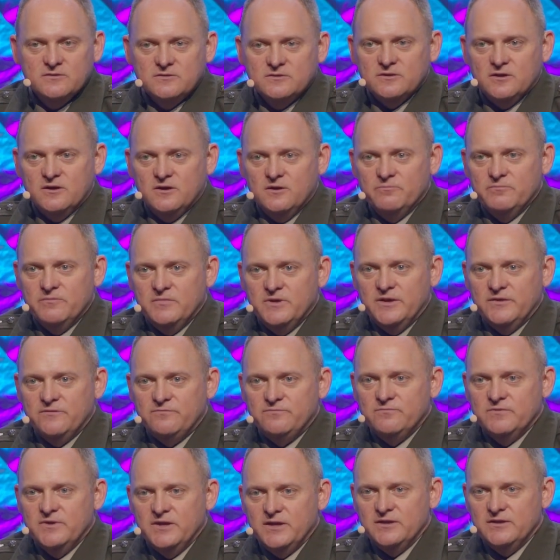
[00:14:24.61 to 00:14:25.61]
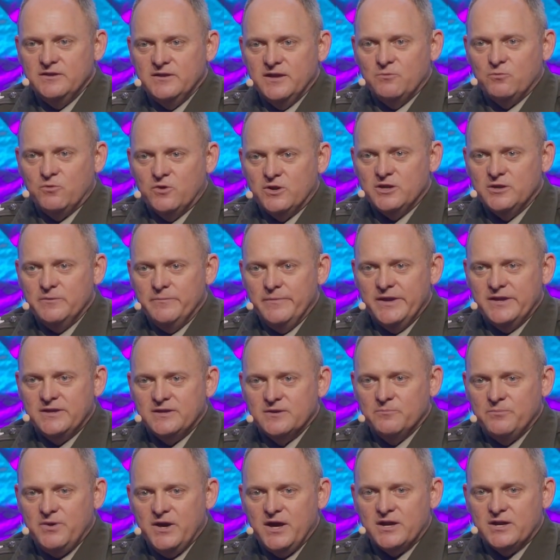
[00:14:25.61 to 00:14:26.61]
and I wanted to make
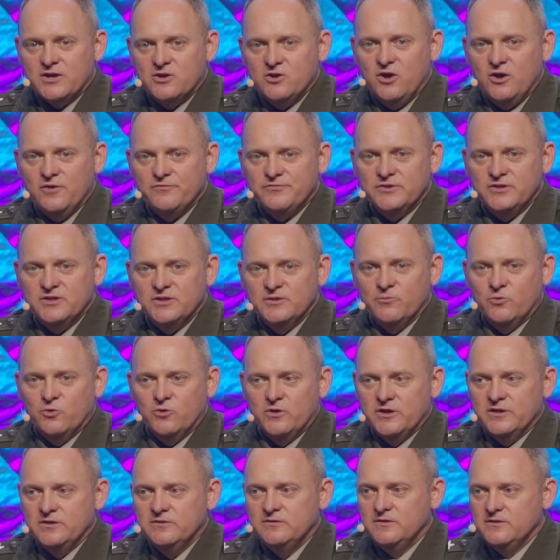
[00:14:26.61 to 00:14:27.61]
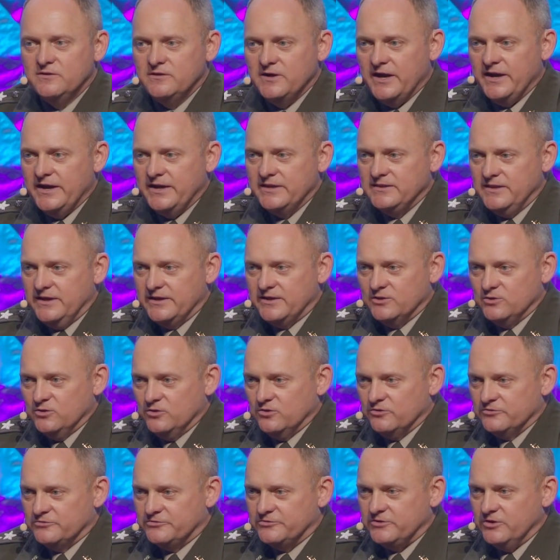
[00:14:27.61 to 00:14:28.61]
a pot of coffee in the morning, I had like a
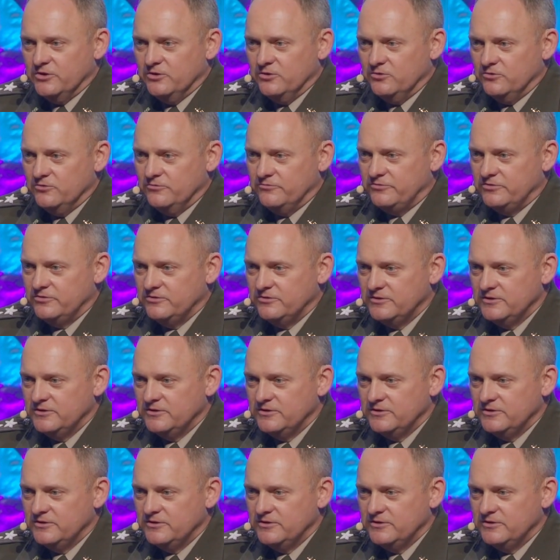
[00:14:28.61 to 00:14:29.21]
little stove